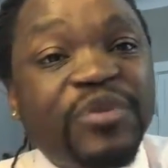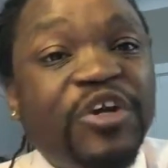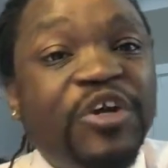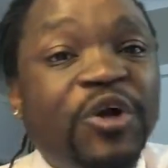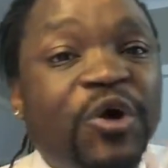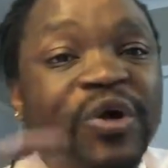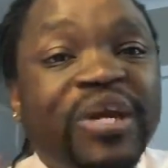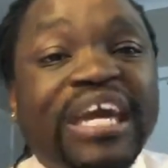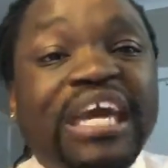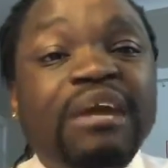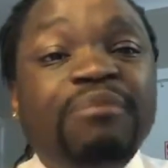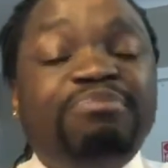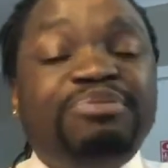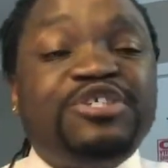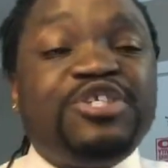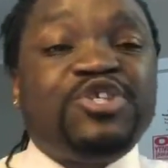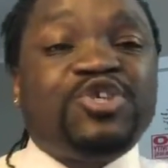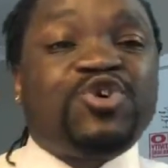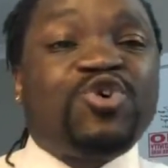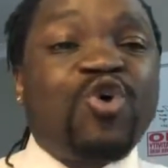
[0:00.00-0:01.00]
you know keep
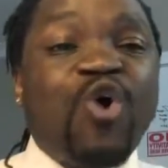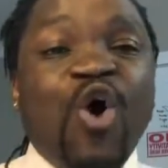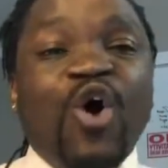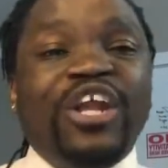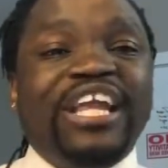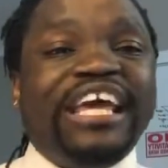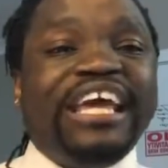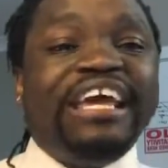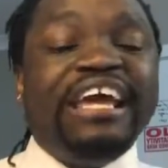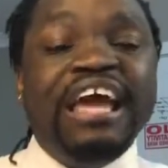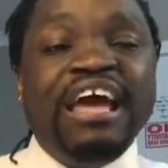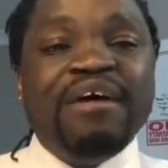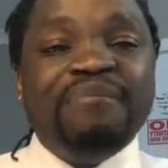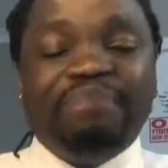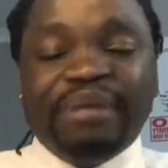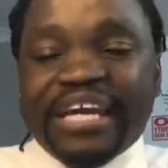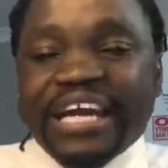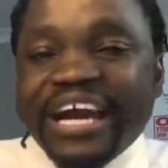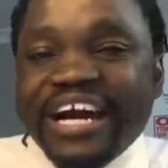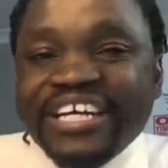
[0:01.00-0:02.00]
scrolling
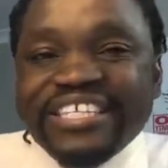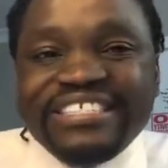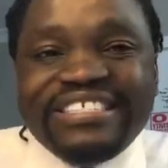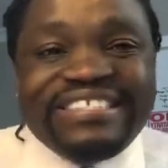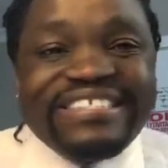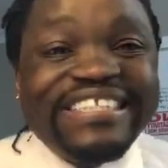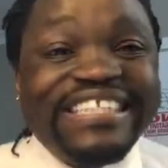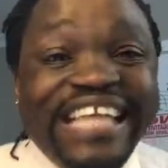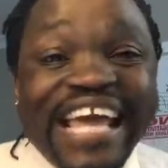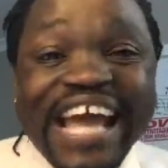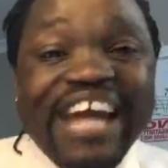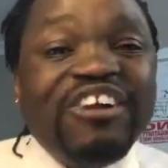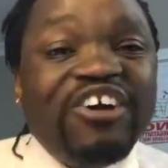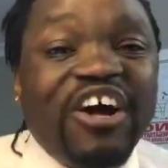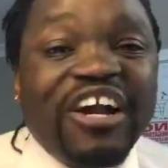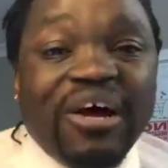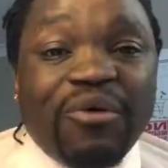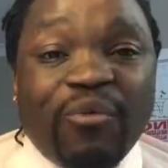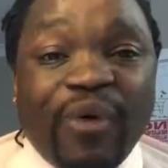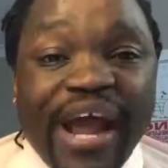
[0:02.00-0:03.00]
because they're
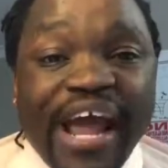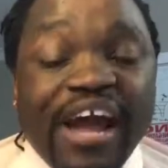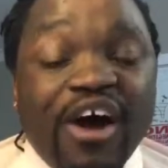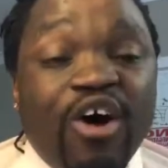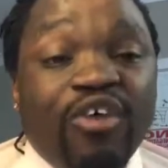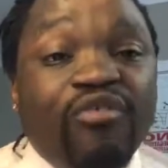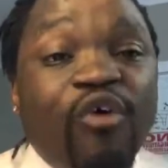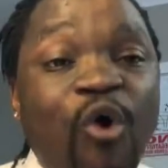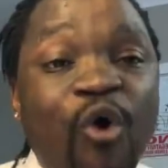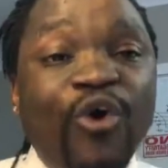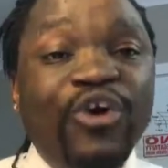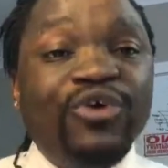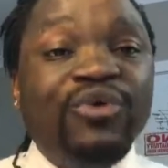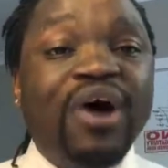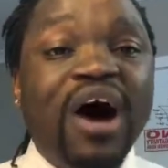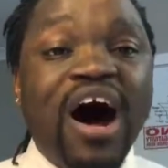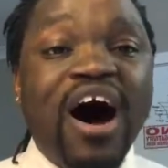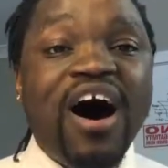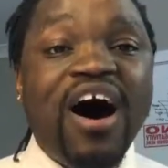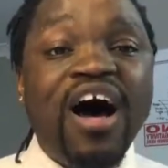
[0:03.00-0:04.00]
not aware of who you
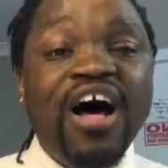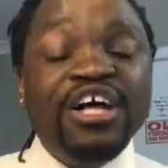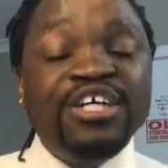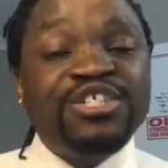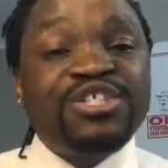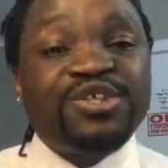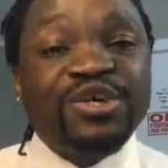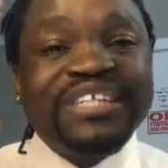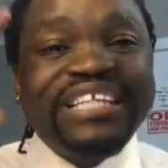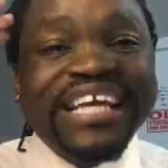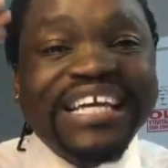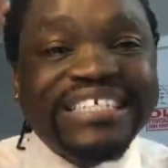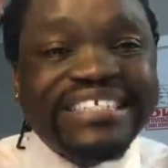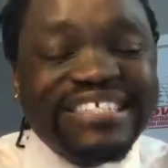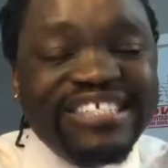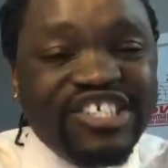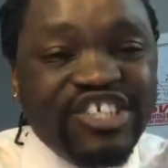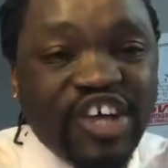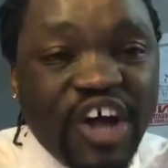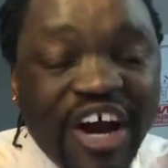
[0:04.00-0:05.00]
are so there's
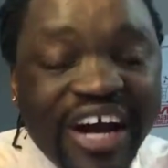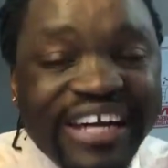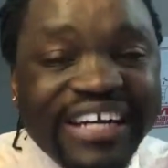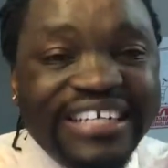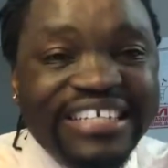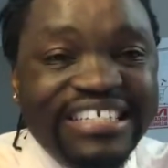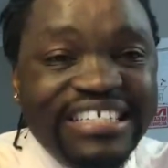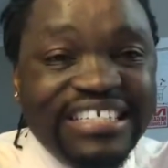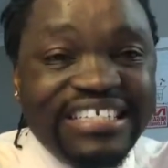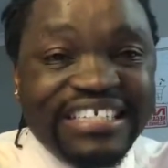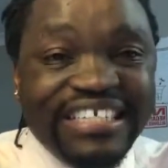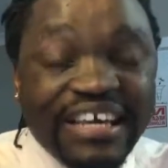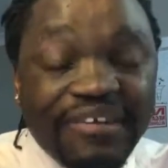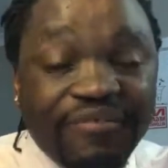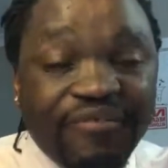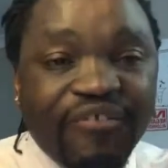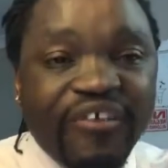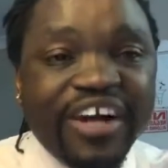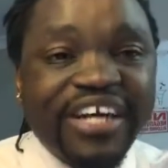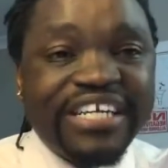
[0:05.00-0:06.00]
certain
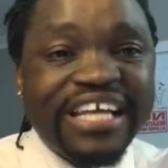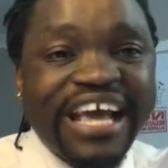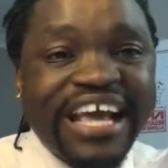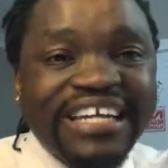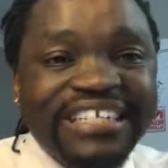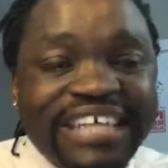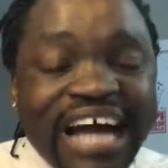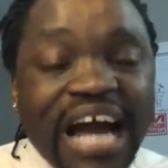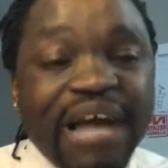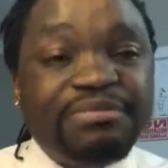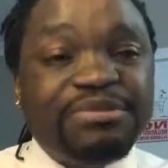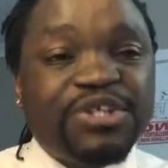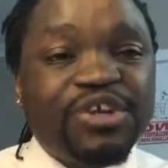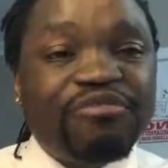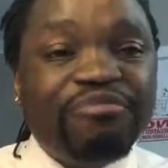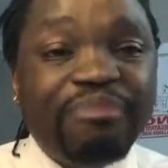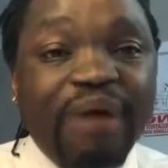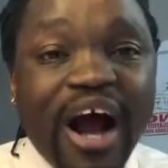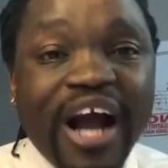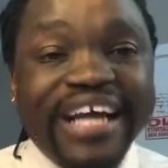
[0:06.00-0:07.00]
different types
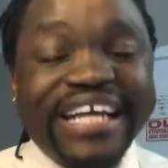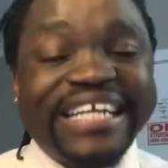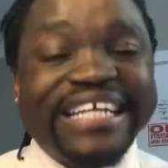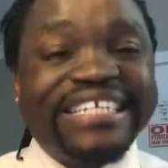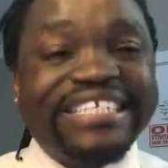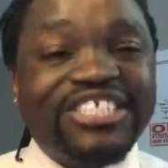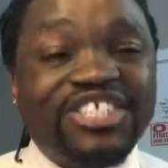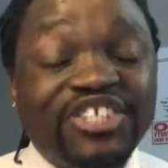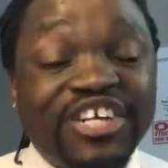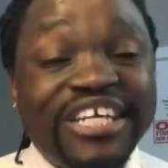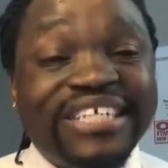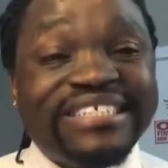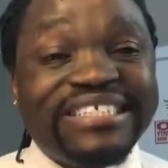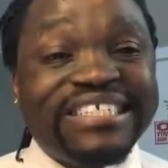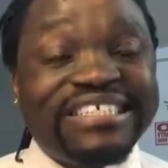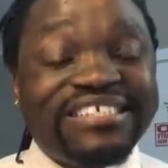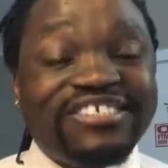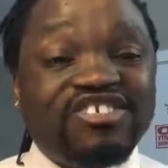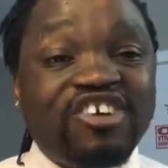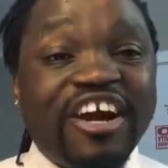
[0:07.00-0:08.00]
of marketing tricks
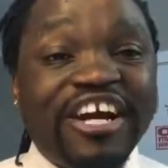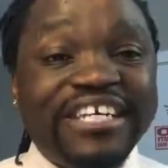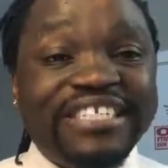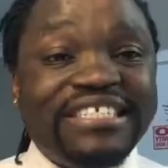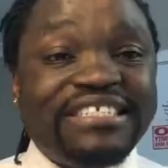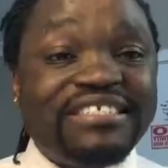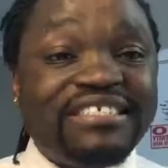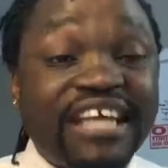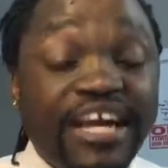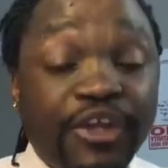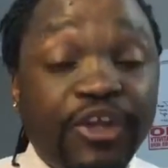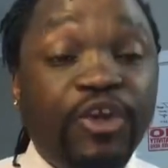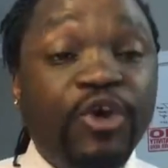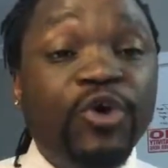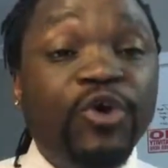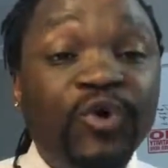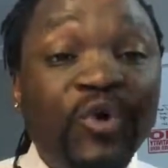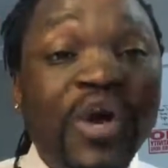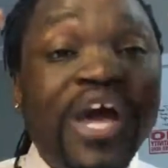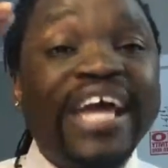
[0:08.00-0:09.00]
and strategies that
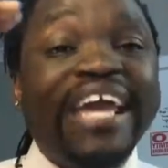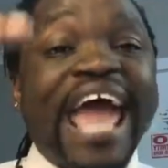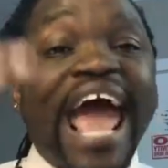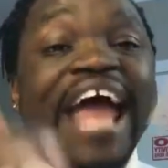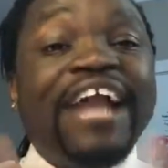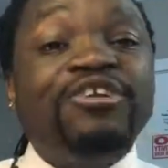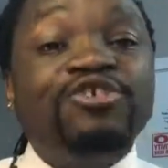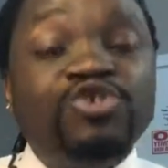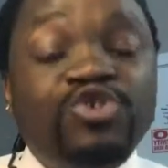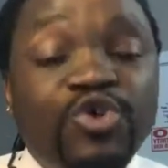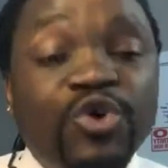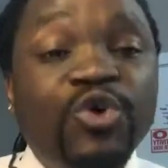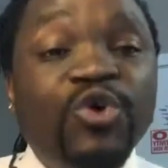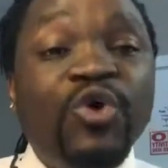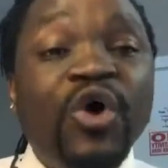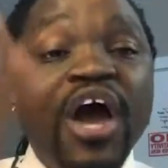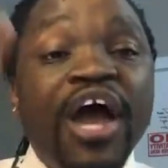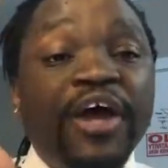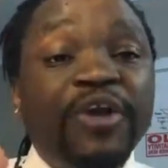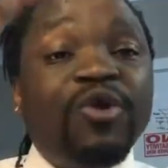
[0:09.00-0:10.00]
you can
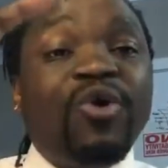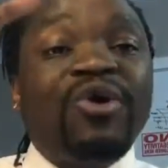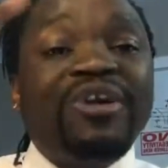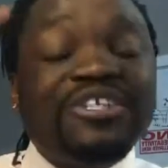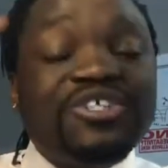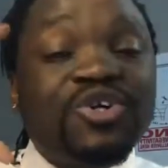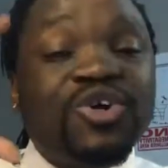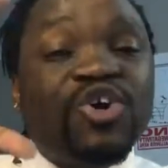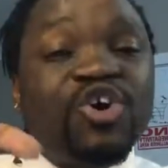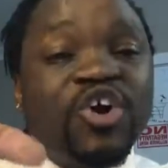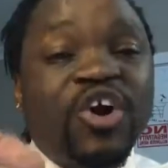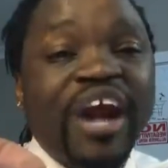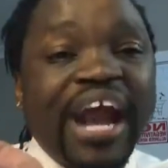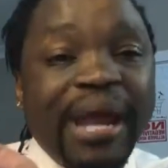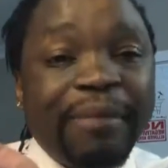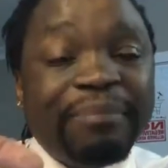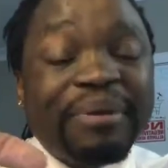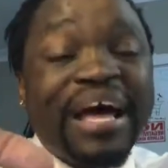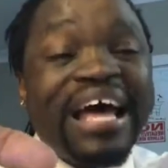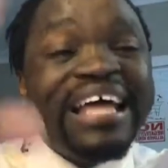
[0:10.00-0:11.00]
do in order to
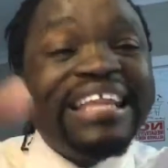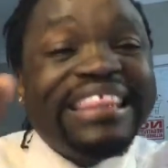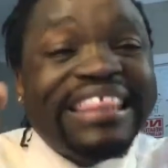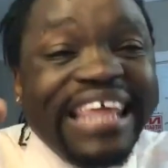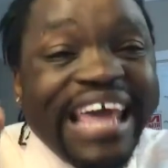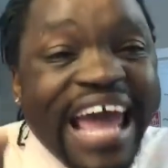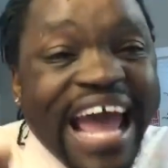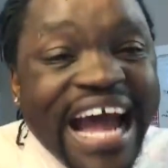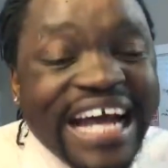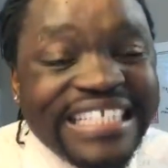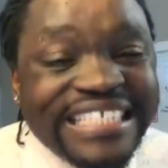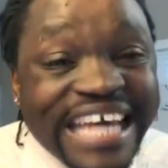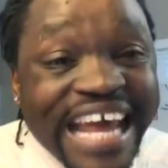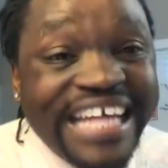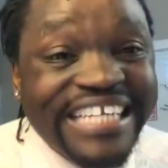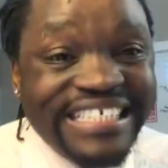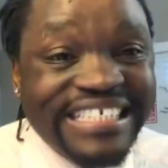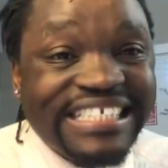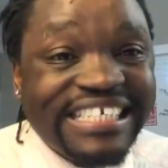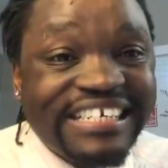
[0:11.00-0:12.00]
grab their
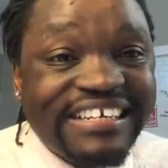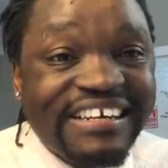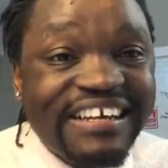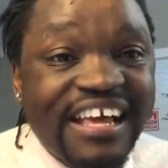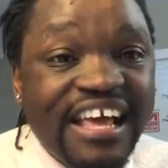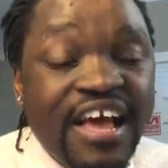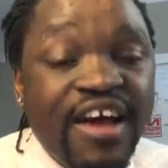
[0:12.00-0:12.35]
attention